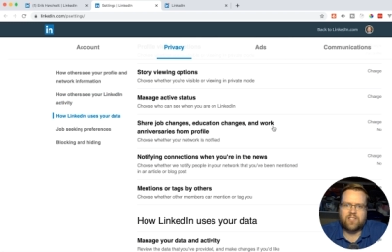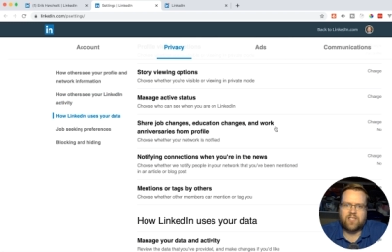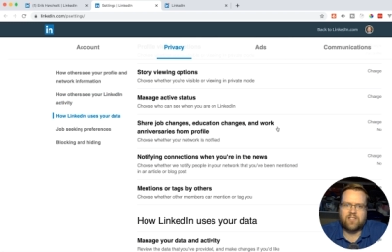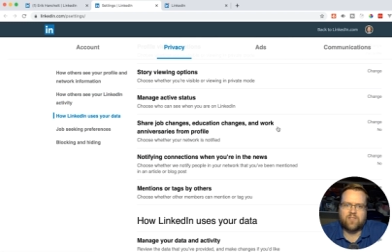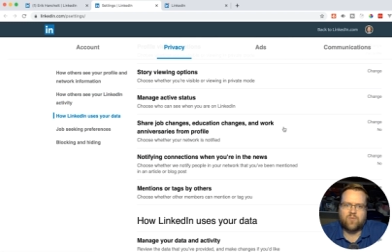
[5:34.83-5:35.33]

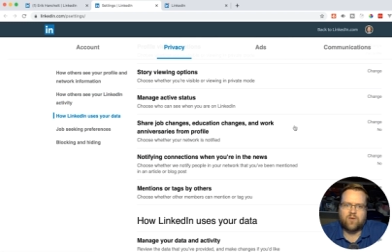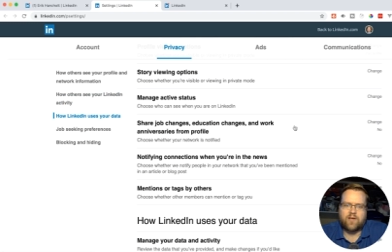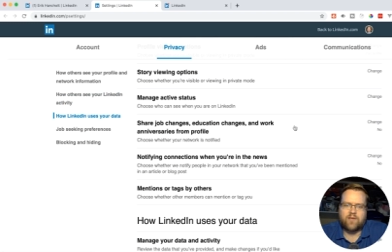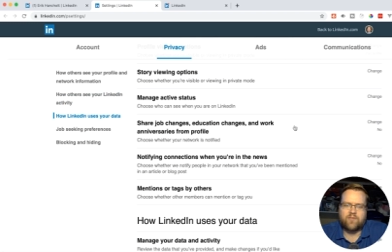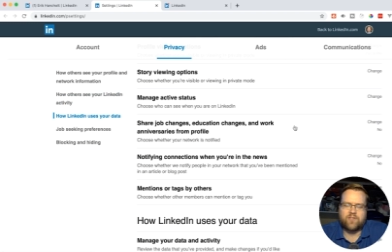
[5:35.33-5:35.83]
changes, and work
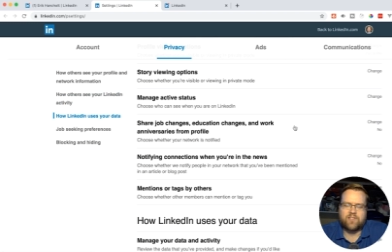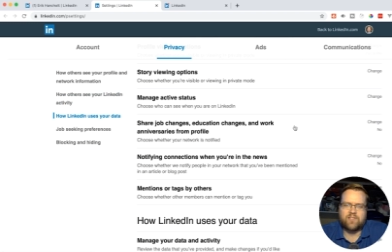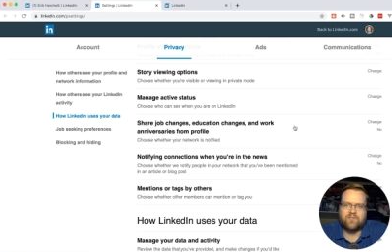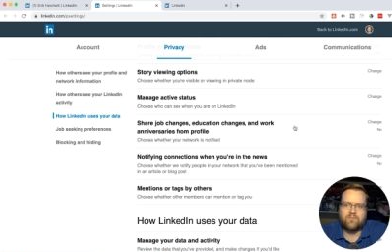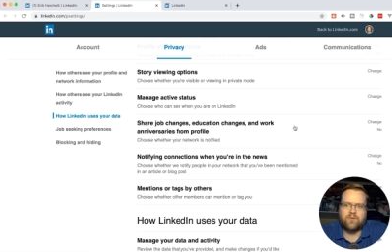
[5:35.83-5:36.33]
anniversaries
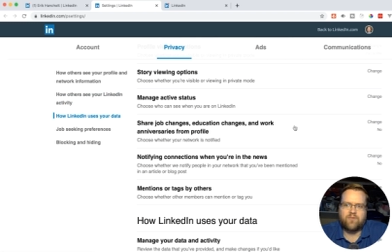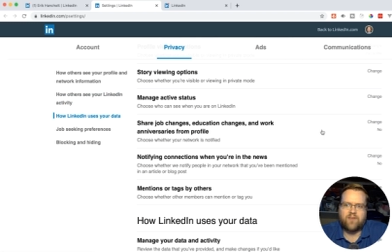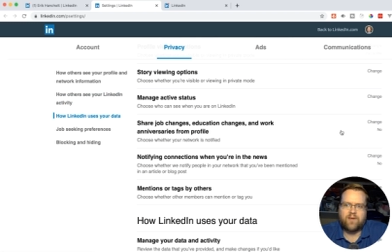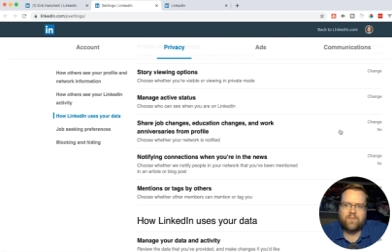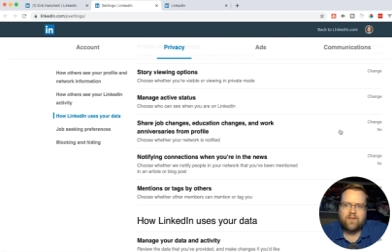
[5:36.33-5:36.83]
from
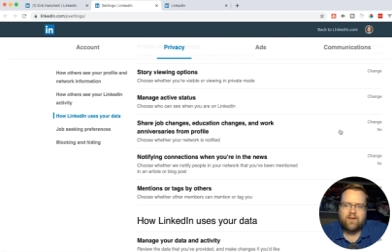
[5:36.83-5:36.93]
profile.